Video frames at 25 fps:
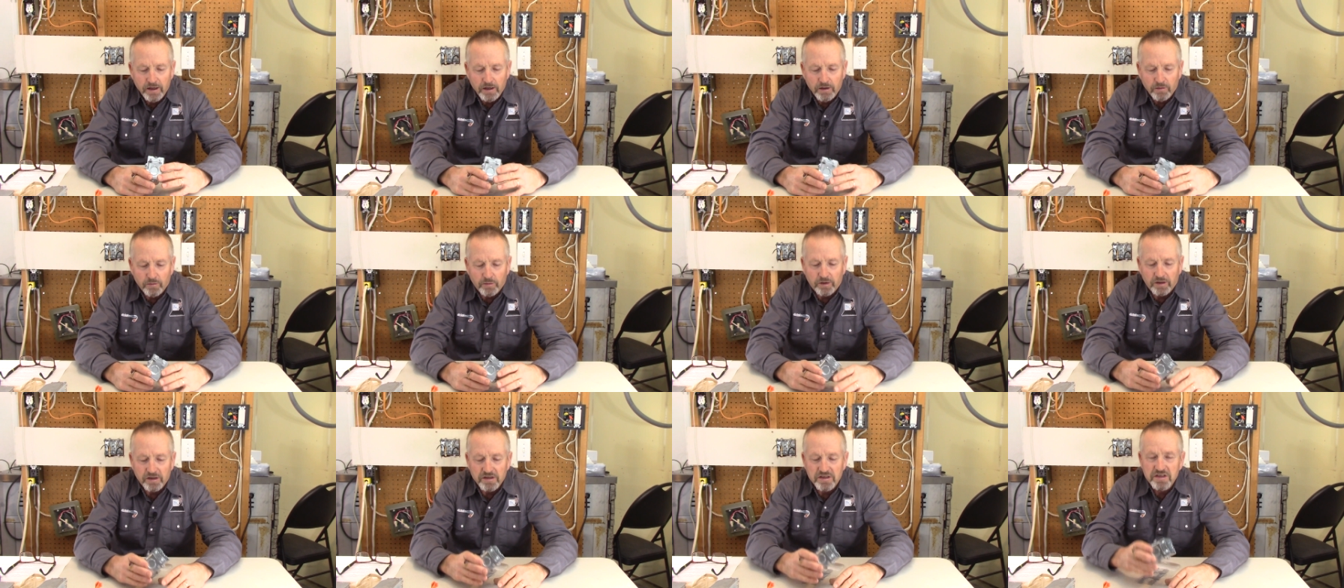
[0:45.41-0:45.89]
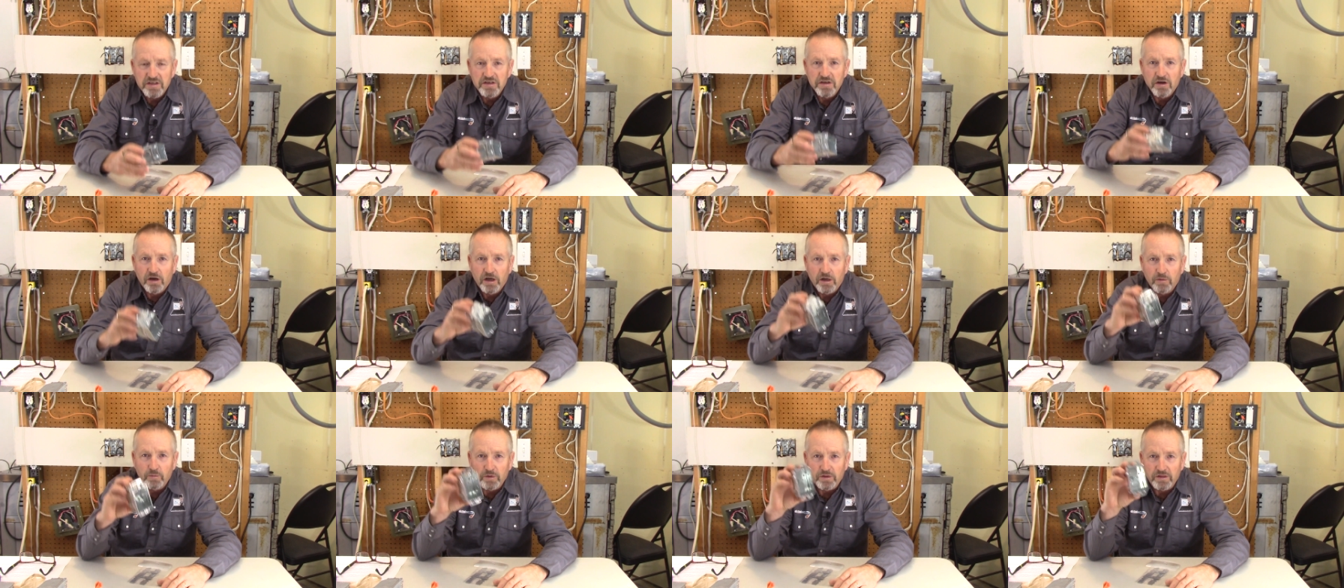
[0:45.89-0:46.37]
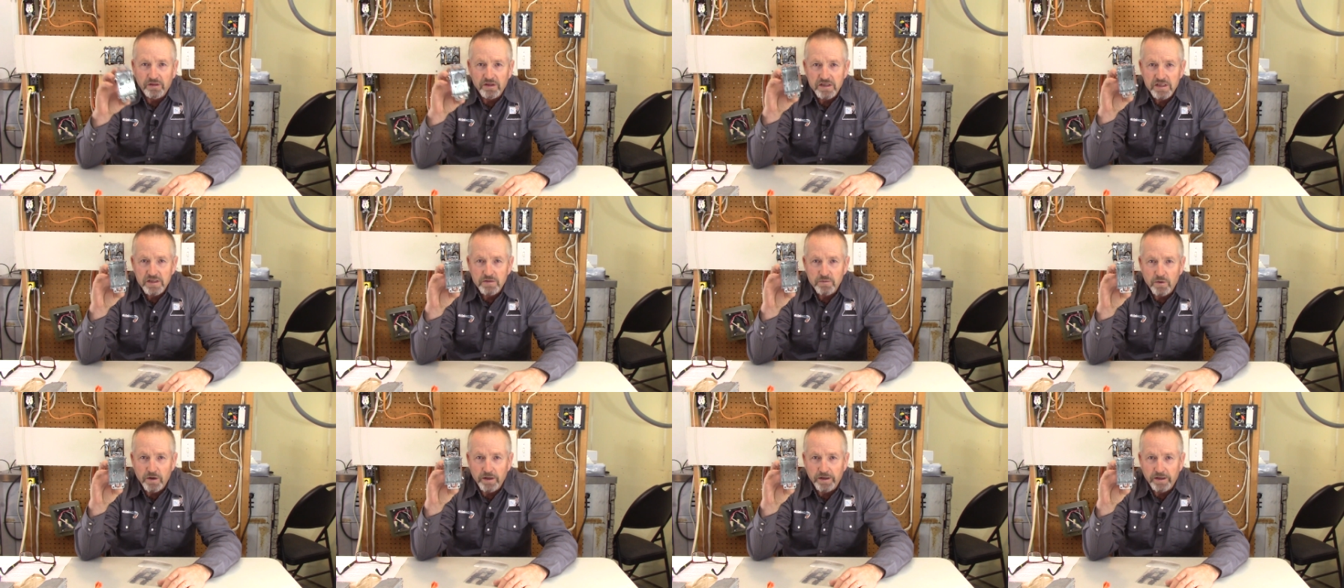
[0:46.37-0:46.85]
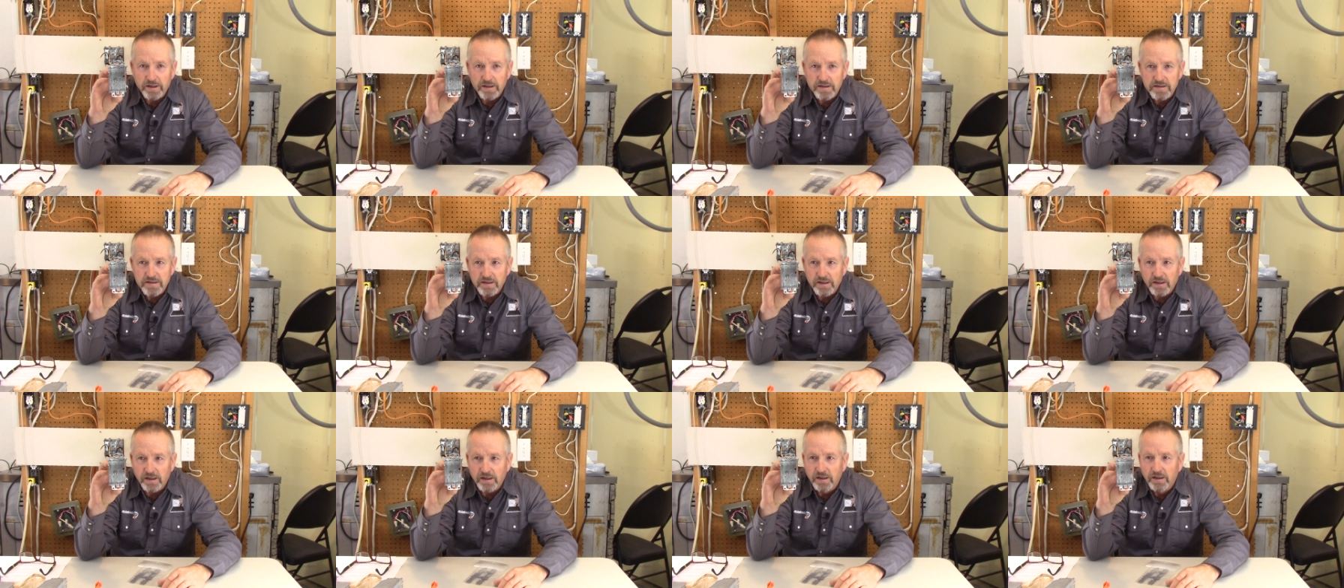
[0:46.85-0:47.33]
We're going to start with this one. It's
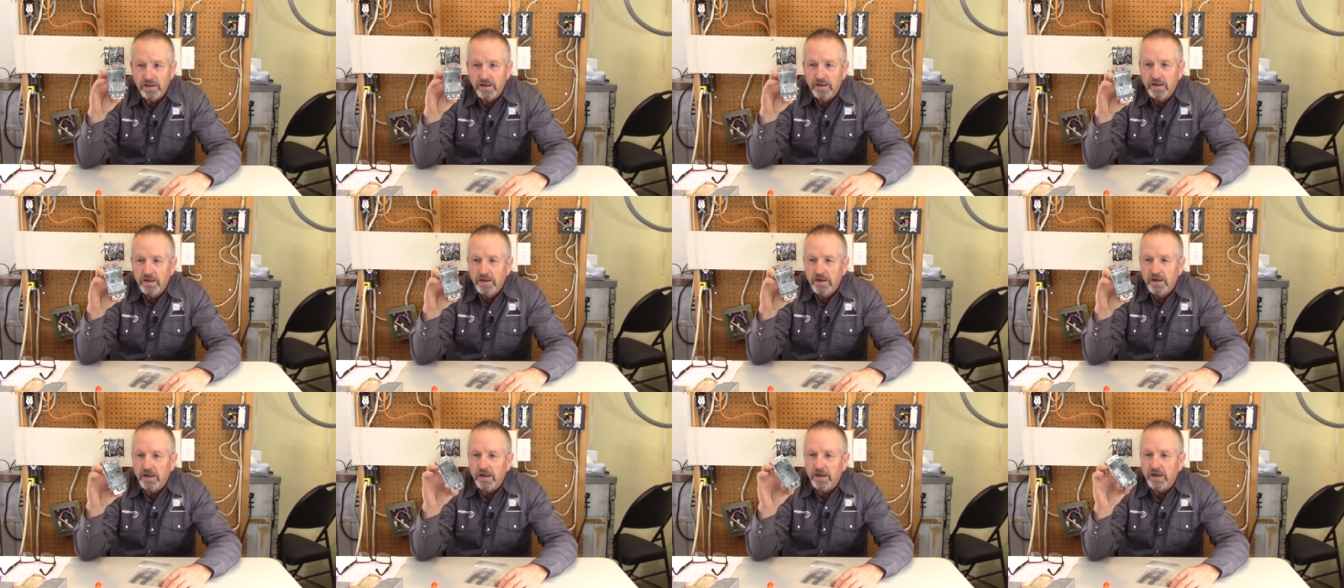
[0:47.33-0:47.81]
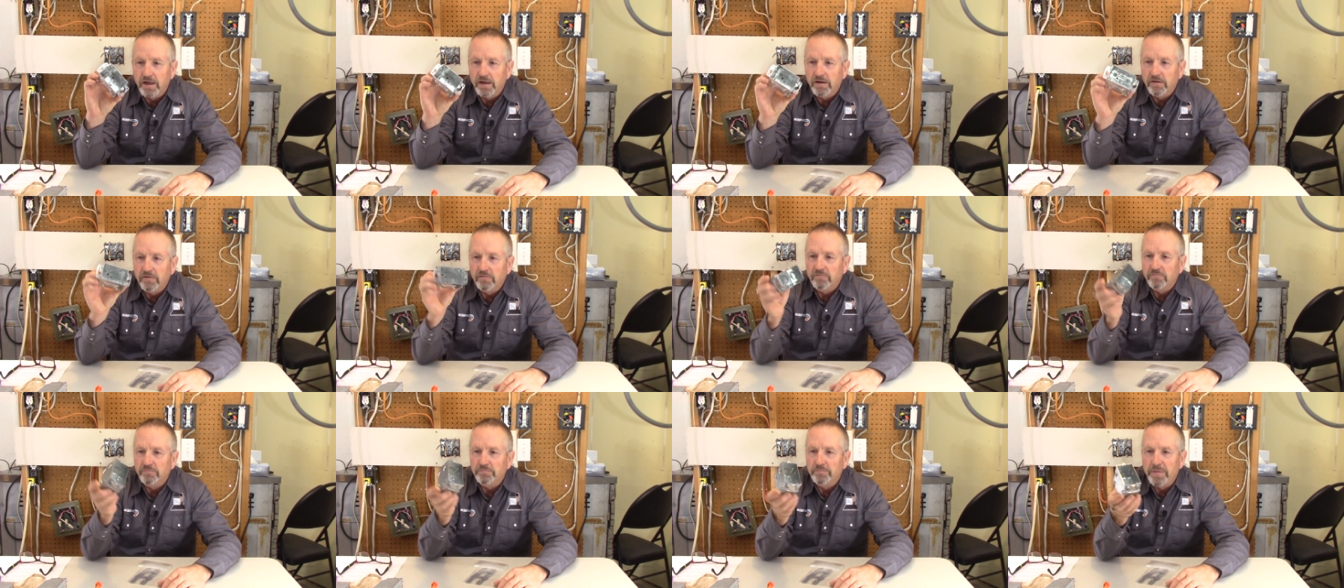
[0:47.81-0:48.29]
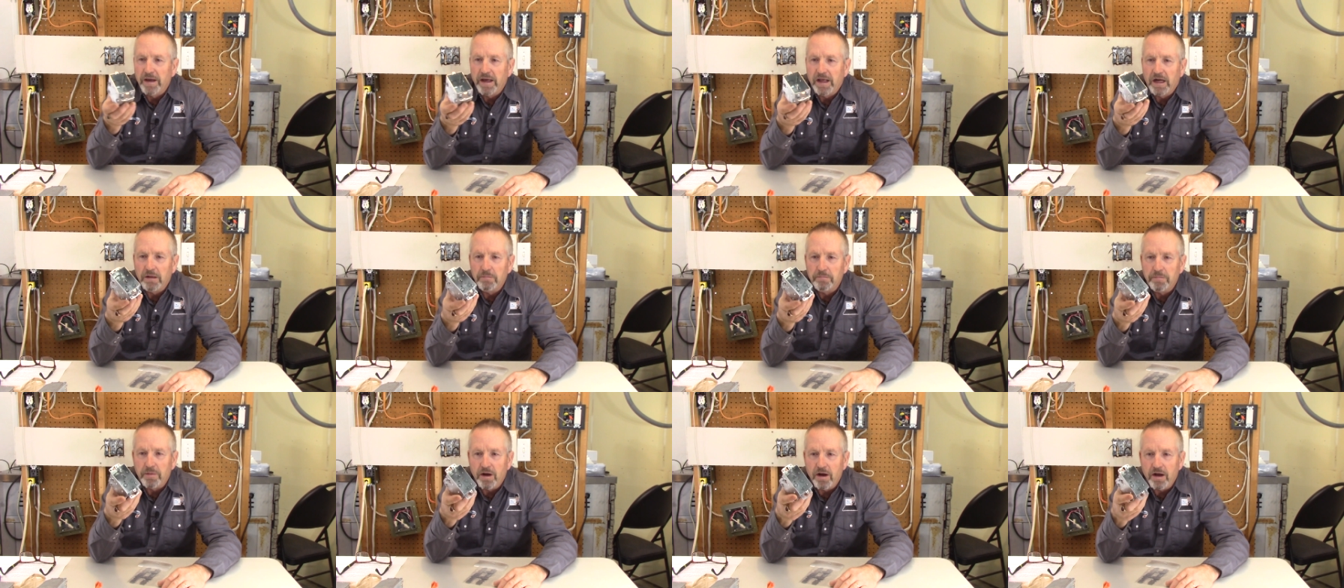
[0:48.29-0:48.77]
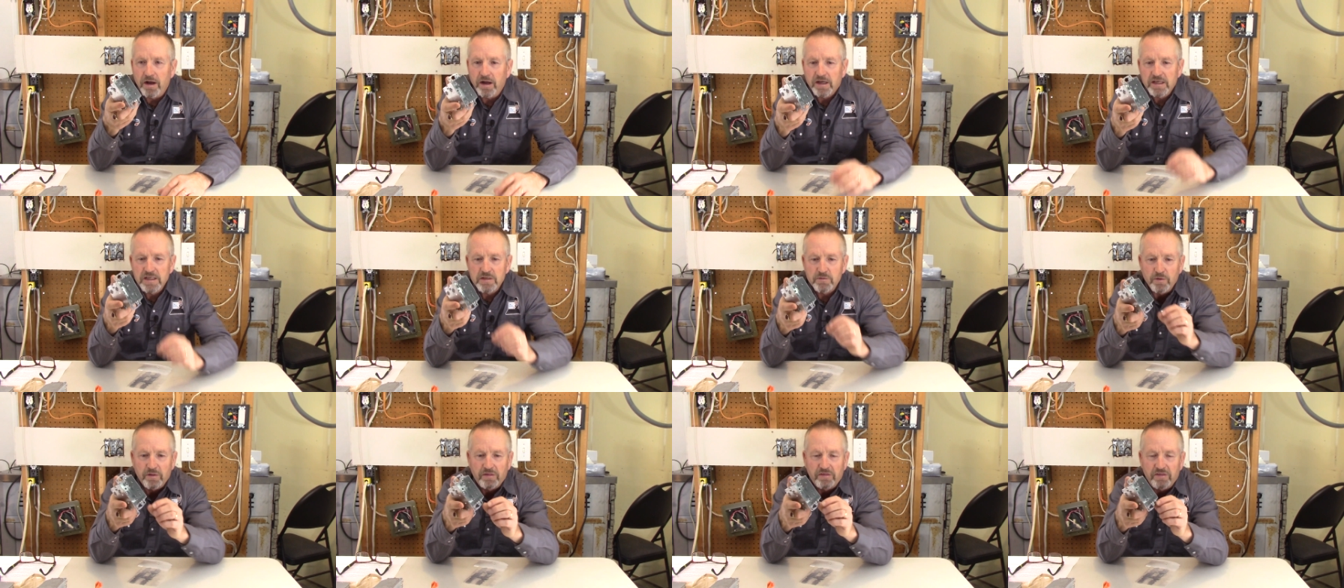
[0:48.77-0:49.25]
a, a metal
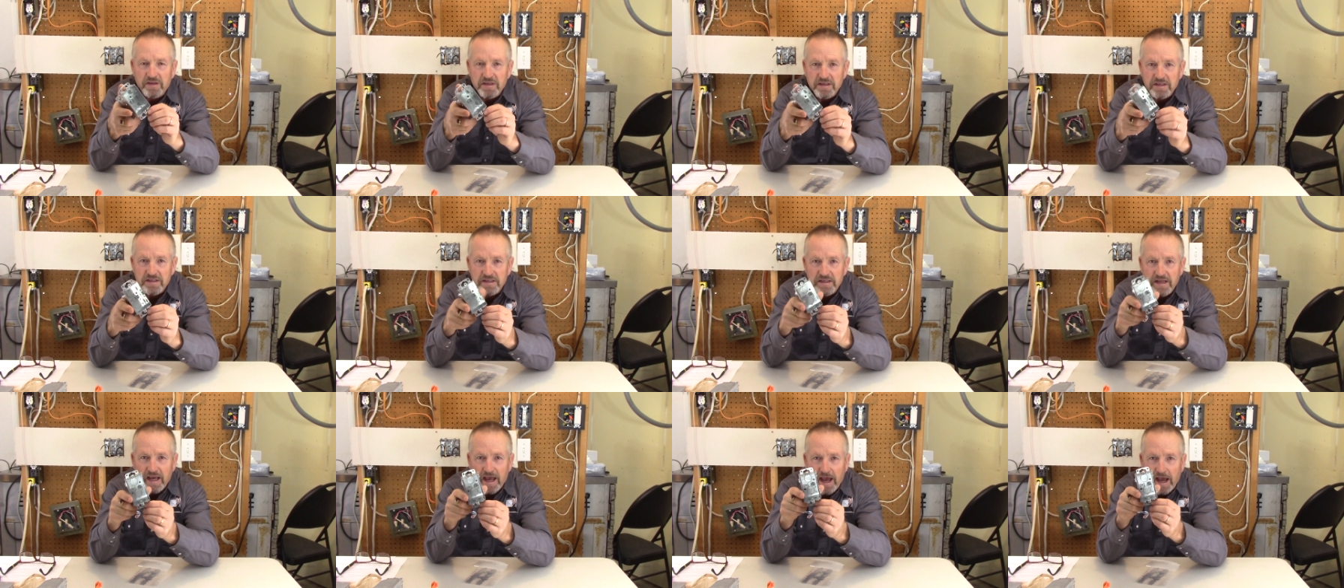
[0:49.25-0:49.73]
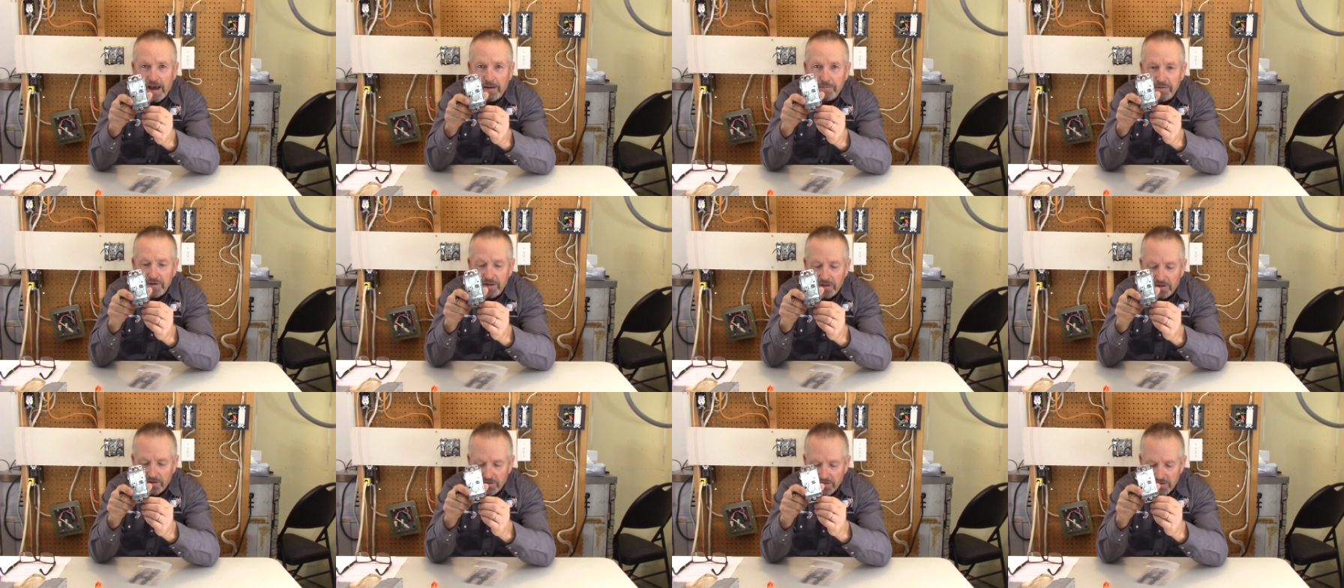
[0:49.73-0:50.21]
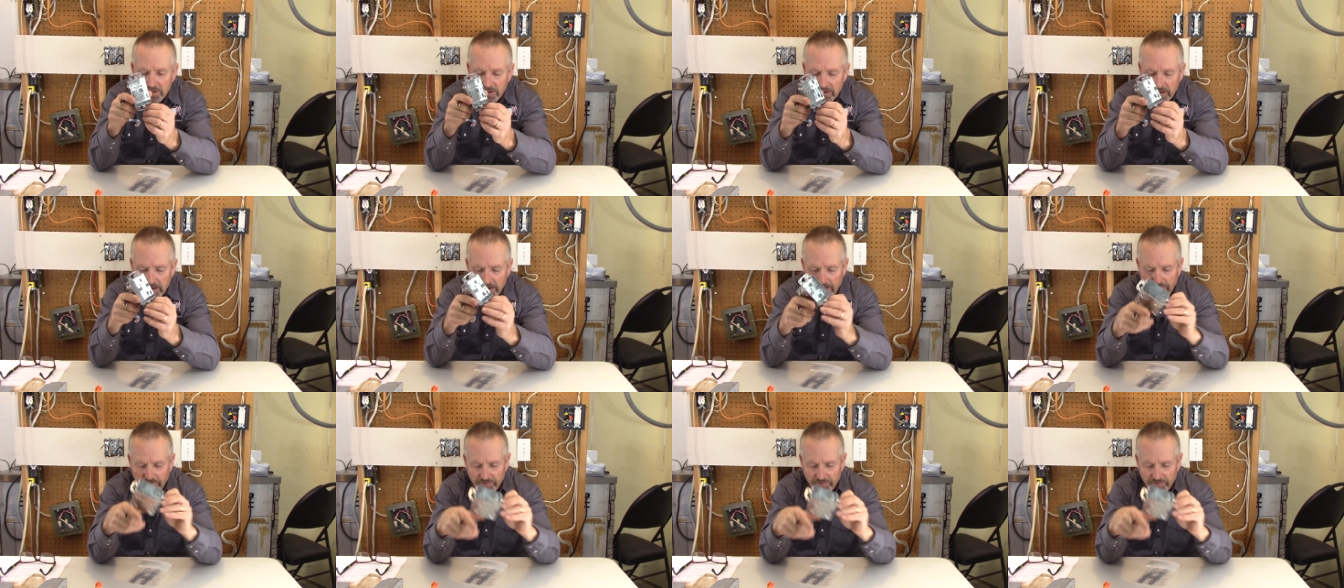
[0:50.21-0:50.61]
box with these tab ears.